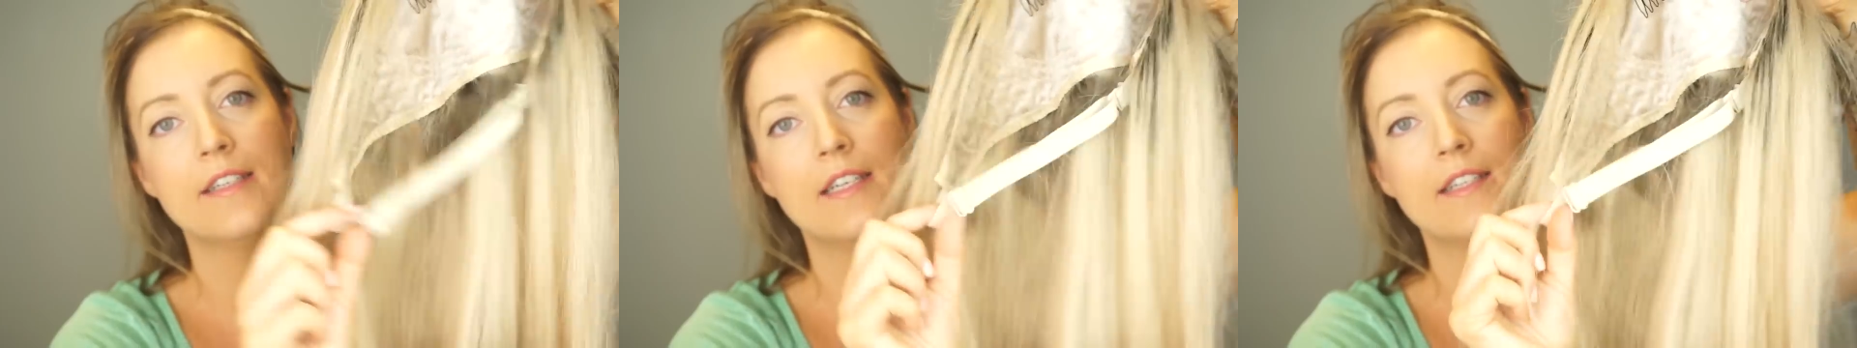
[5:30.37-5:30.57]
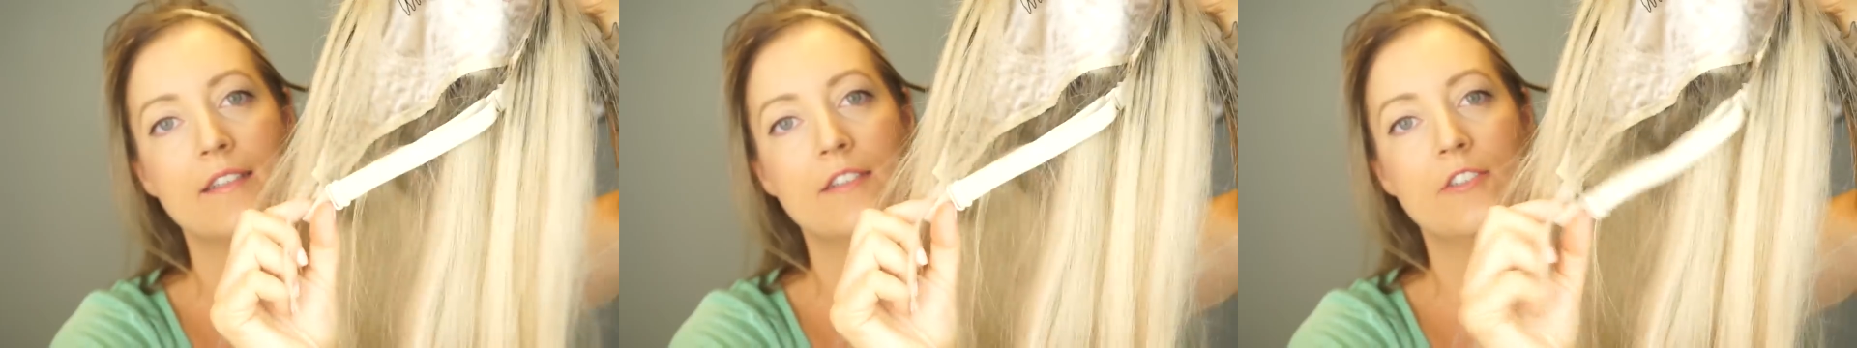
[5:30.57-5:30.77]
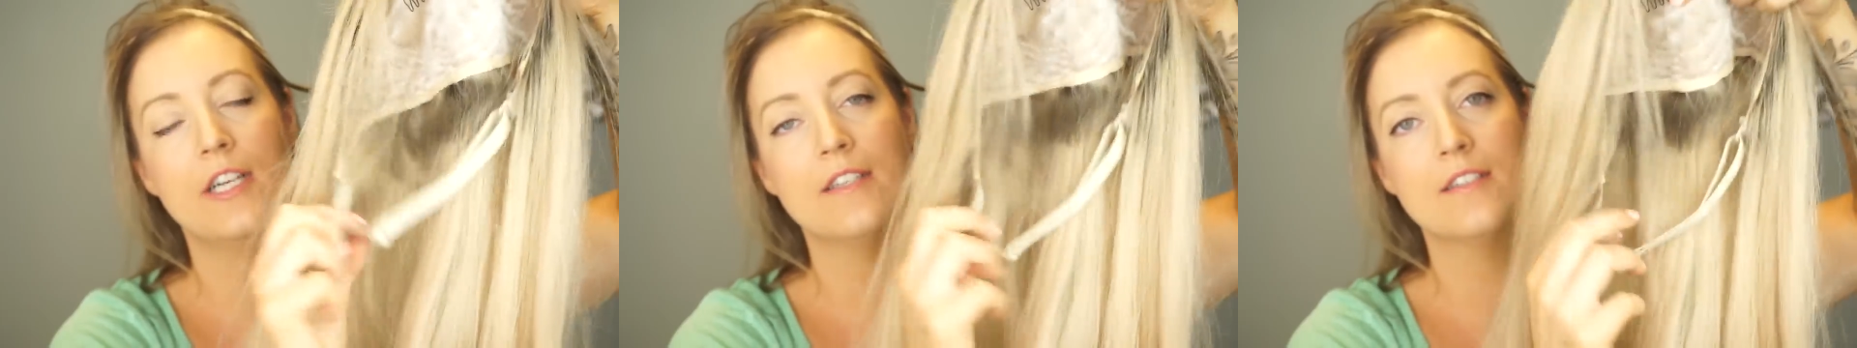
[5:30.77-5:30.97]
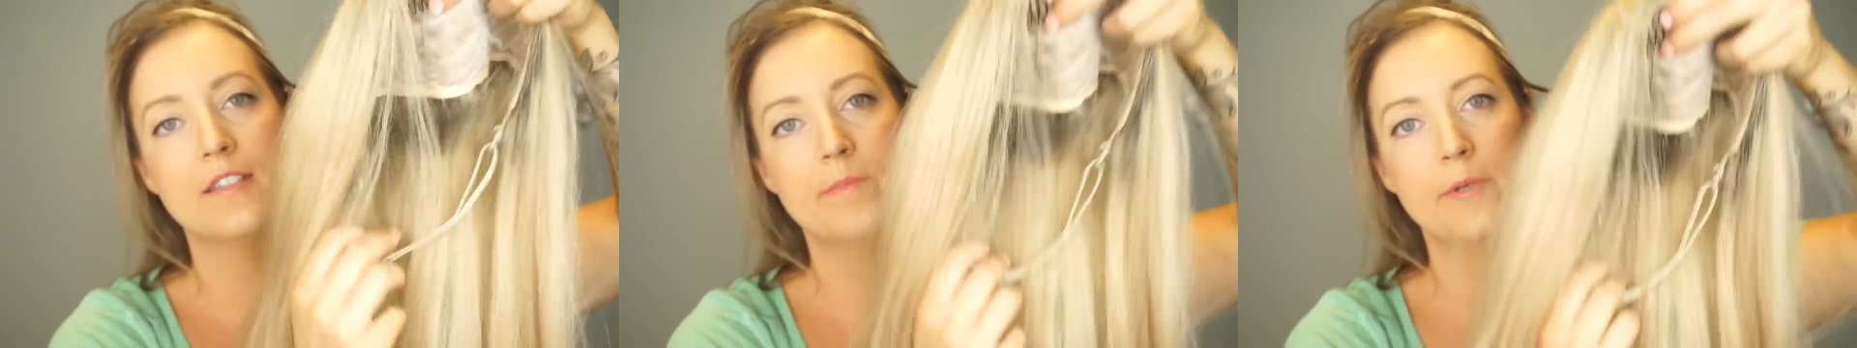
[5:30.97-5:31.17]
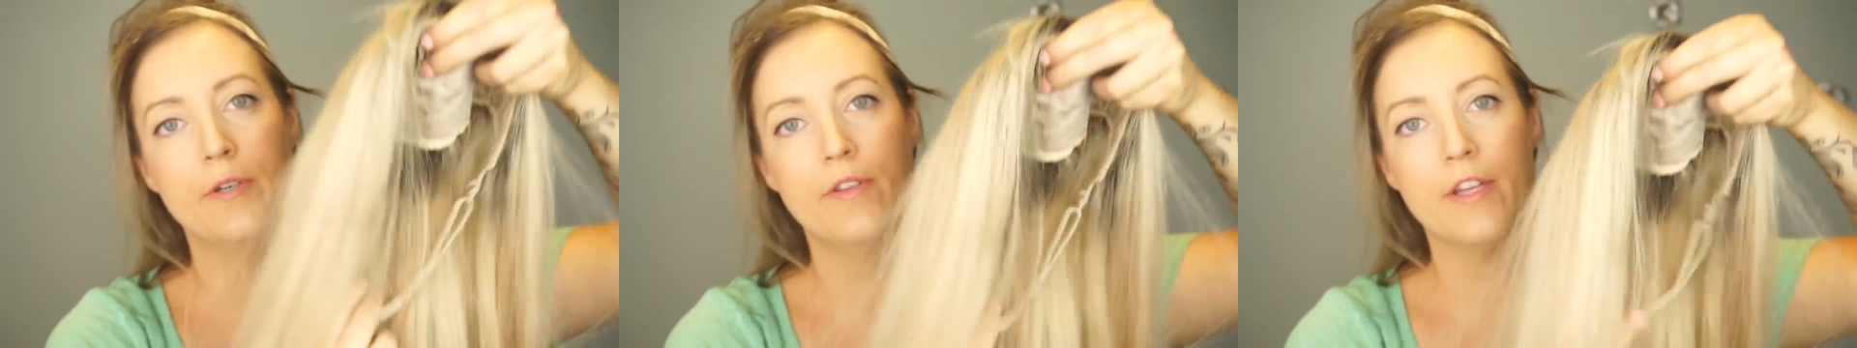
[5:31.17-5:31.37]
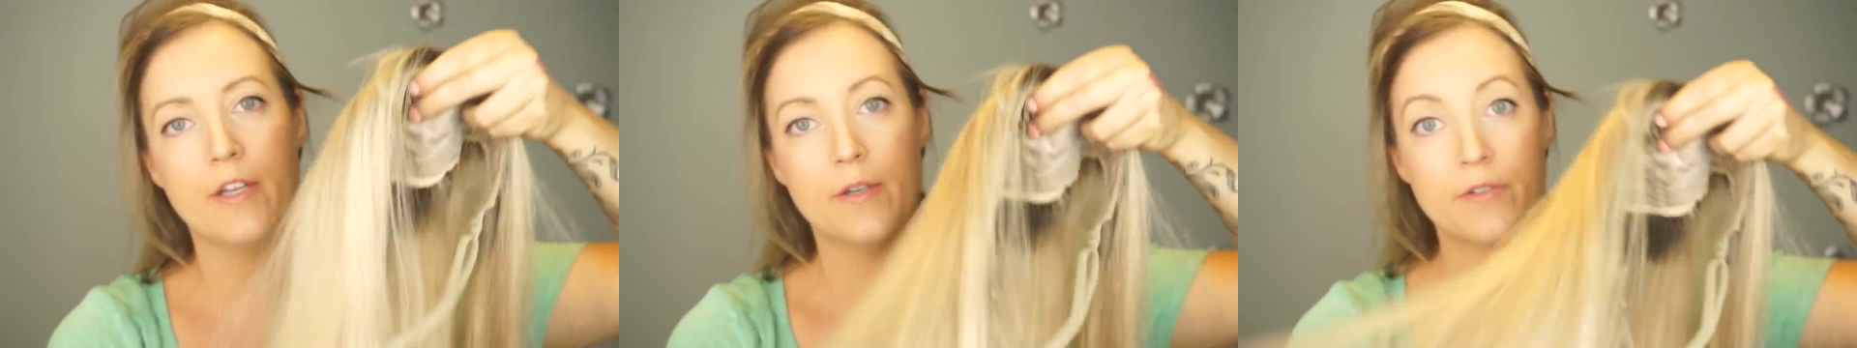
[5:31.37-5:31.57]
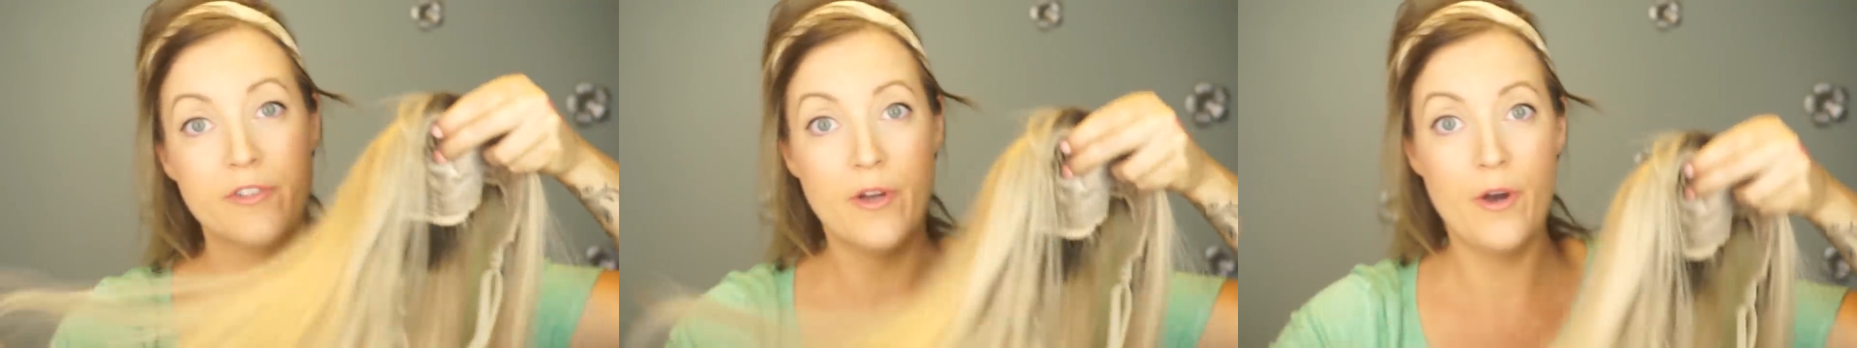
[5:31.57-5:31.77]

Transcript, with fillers: and it's adjustable, that goes